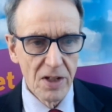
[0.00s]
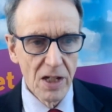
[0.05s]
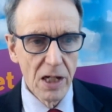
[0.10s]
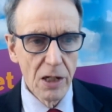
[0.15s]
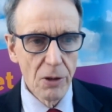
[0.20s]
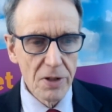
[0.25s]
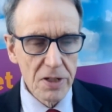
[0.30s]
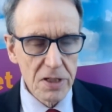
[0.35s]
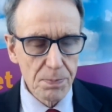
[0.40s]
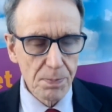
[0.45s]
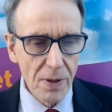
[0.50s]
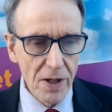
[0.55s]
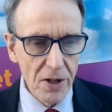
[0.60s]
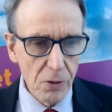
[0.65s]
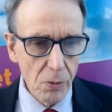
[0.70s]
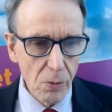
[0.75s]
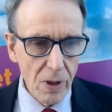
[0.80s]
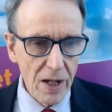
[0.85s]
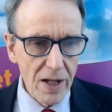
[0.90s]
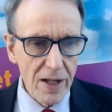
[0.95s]
who is, by
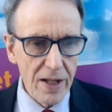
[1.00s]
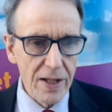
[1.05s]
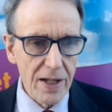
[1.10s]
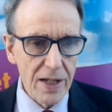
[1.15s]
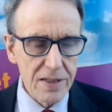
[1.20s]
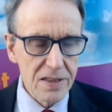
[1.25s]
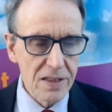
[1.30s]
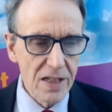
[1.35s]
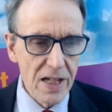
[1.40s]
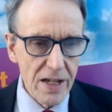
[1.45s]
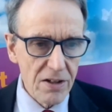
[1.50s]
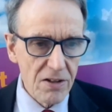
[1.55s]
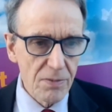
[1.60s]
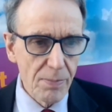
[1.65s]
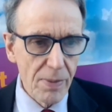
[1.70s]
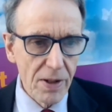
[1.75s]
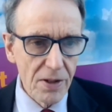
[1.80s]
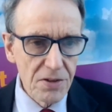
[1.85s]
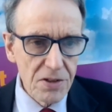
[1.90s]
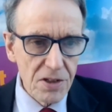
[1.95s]
the way, as Laird
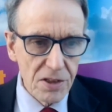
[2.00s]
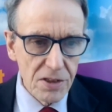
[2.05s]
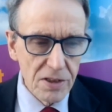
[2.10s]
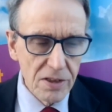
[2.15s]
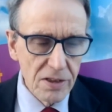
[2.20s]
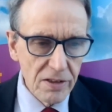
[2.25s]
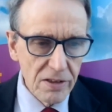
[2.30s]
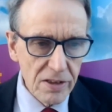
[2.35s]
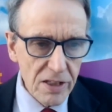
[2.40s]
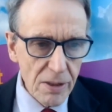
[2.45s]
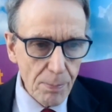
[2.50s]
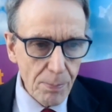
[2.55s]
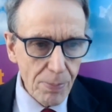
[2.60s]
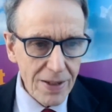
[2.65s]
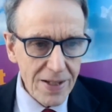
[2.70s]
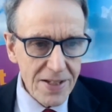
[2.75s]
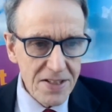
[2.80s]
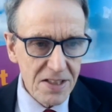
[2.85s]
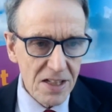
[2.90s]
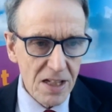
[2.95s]
of London, the
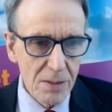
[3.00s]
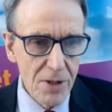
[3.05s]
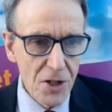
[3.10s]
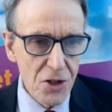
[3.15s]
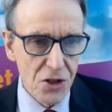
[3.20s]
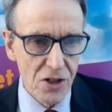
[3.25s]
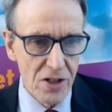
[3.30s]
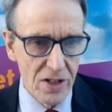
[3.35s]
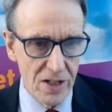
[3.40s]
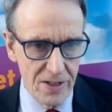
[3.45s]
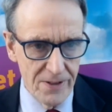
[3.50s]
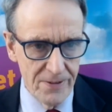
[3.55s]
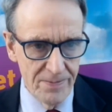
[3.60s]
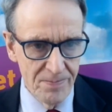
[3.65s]
police commissioner.